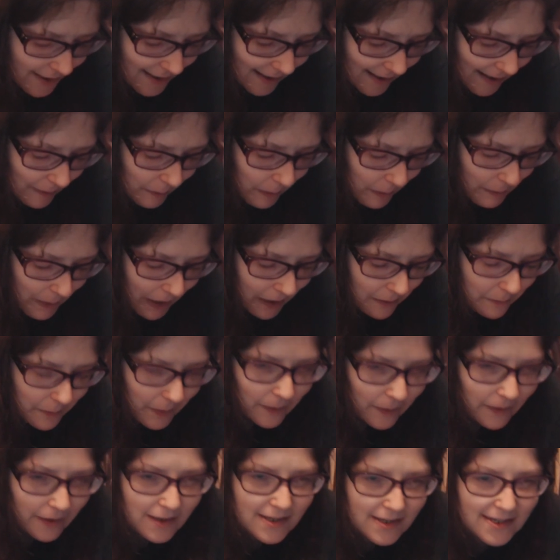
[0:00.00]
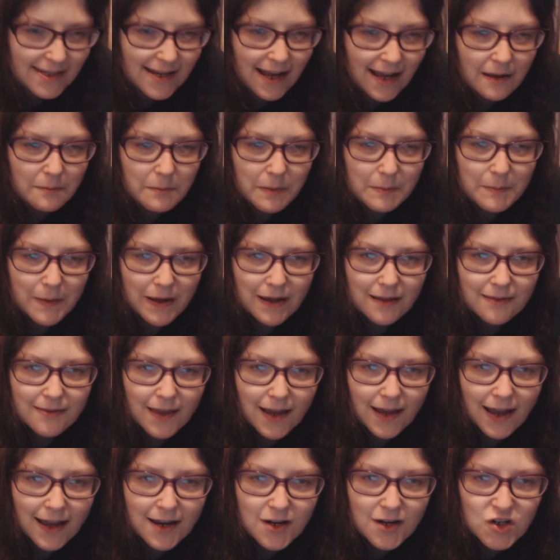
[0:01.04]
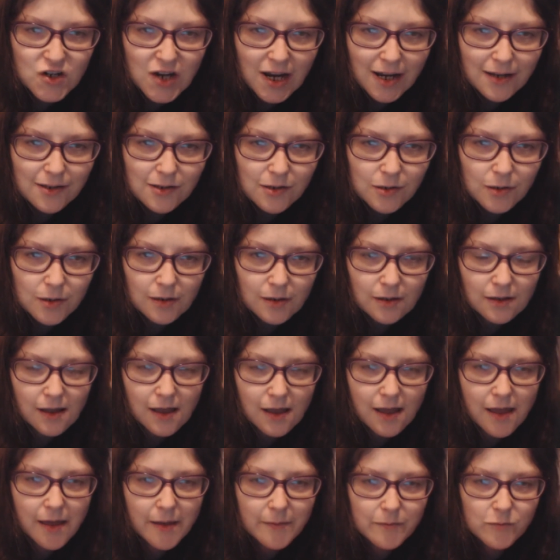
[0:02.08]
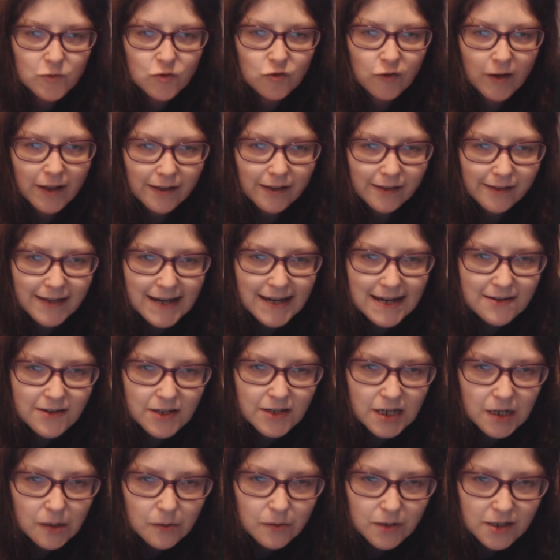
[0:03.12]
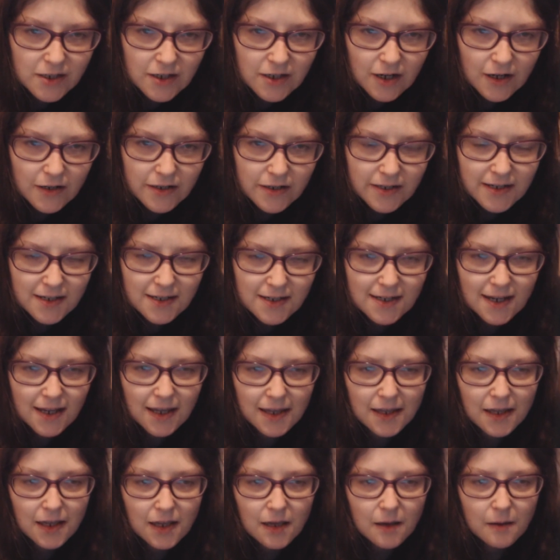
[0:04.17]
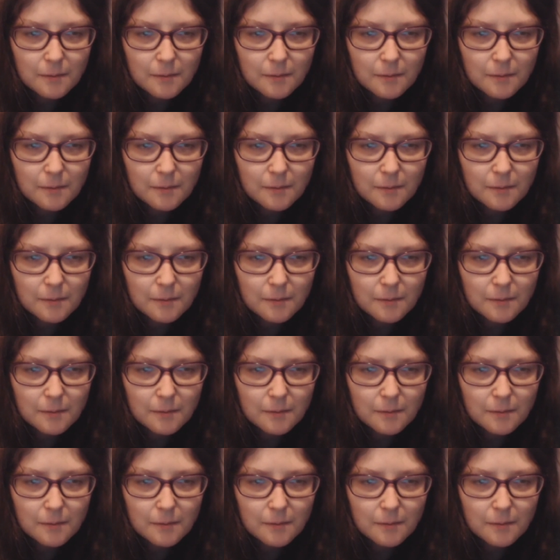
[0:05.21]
the Cybermen, but the Cybermen that Ashad drilled into and started to,